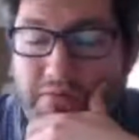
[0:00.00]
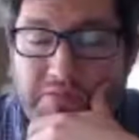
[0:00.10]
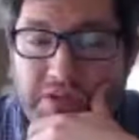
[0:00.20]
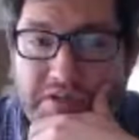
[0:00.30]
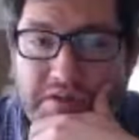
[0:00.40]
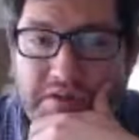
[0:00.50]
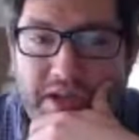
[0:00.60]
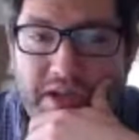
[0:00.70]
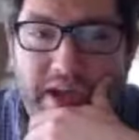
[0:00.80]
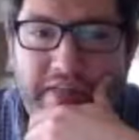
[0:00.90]
just
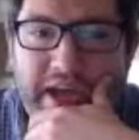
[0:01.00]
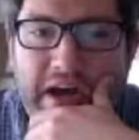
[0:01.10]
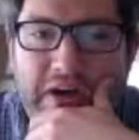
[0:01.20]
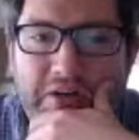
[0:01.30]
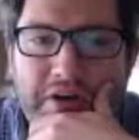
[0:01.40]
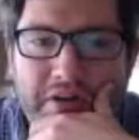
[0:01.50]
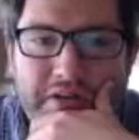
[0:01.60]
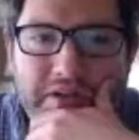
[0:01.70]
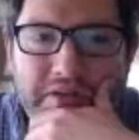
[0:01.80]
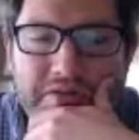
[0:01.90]
the alcohol
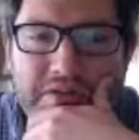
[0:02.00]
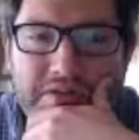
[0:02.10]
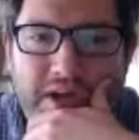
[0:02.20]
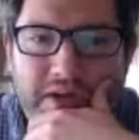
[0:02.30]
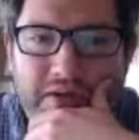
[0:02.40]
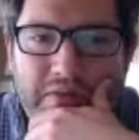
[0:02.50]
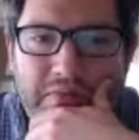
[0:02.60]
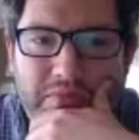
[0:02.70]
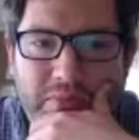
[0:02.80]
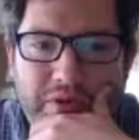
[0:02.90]
use
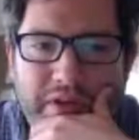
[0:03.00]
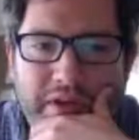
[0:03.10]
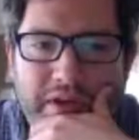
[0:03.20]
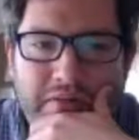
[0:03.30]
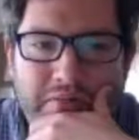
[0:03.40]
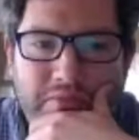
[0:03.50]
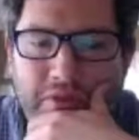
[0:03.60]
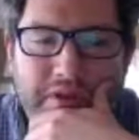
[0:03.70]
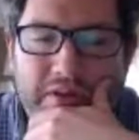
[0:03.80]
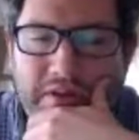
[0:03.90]
within
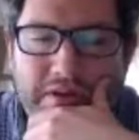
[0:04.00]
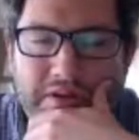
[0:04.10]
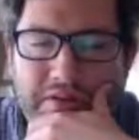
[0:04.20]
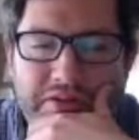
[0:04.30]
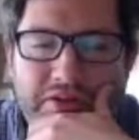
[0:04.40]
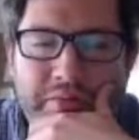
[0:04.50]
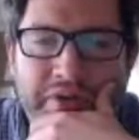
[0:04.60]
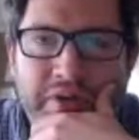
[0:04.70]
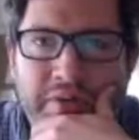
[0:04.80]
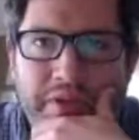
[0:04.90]
the
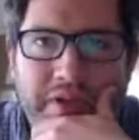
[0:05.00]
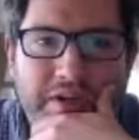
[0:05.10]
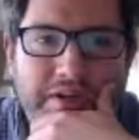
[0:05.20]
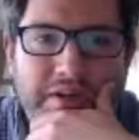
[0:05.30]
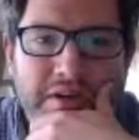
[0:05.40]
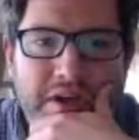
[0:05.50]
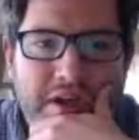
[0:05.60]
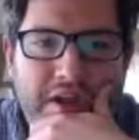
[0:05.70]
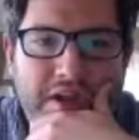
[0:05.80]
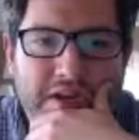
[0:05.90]
German army, and
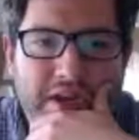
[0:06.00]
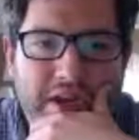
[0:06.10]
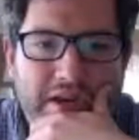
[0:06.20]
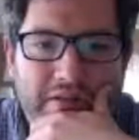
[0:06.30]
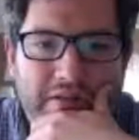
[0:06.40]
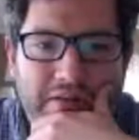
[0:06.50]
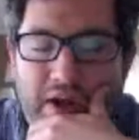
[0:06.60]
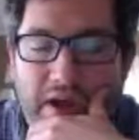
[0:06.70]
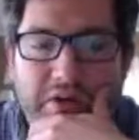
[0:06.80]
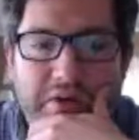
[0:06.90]

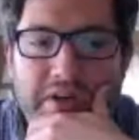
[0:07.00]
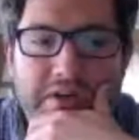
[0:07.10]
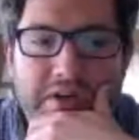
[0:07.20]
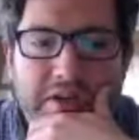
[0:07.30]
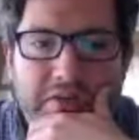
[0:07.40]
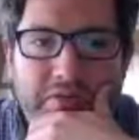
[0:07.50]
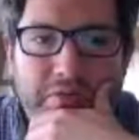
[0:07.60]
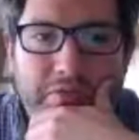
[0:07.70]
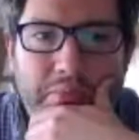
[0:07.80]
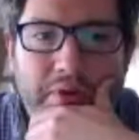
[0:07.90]
I know
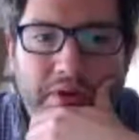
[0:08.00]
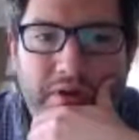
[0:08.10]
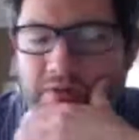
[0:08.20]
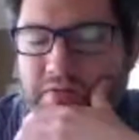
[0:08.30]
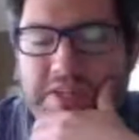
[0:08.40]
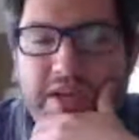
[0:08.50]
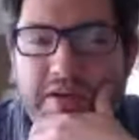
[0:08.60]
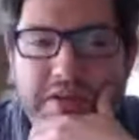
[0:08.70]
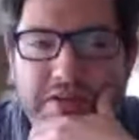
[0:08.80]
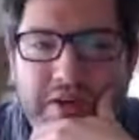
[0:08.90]
you
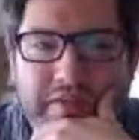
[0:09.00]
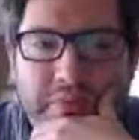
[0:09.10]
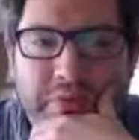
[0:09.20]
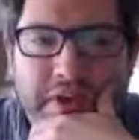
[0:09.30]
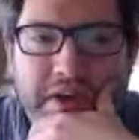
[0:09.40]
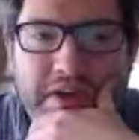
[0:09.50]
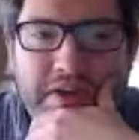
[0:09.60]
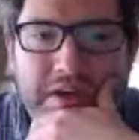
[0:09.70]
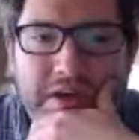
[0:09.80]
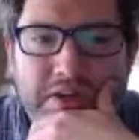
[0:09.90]
said you haven't put that
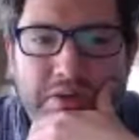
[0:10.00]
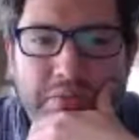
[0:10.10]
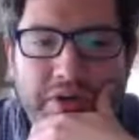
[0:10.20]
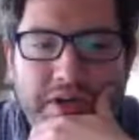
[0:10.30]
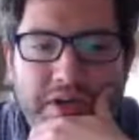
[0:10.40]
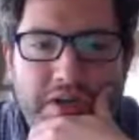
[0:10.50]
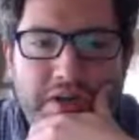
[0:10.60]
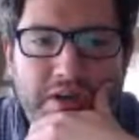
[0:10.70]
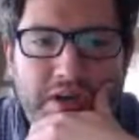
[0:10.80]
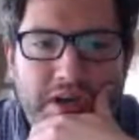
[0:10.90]
in your book
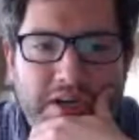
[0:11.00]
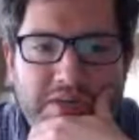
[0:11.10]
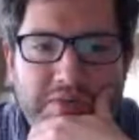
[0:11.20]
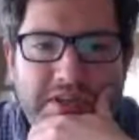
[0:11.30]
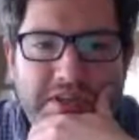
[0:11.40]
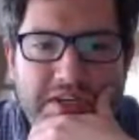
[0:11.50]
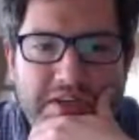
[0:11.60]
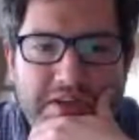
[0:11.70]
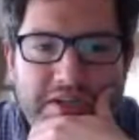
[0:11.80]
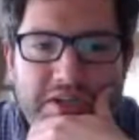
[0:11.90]
just because
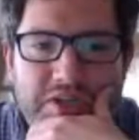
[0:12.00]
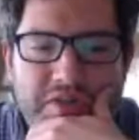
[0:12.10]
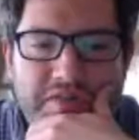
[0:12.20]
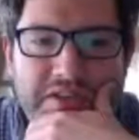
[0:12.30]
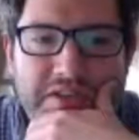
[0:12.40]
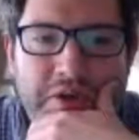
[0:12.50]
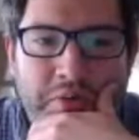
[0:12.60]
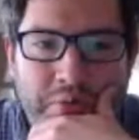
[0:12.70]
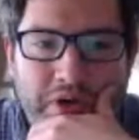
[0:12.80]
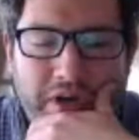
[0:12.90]
it deserves its
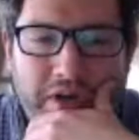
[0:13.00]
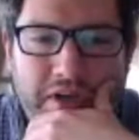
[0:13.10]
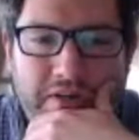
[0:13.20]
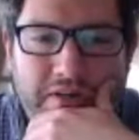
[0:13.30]
own book.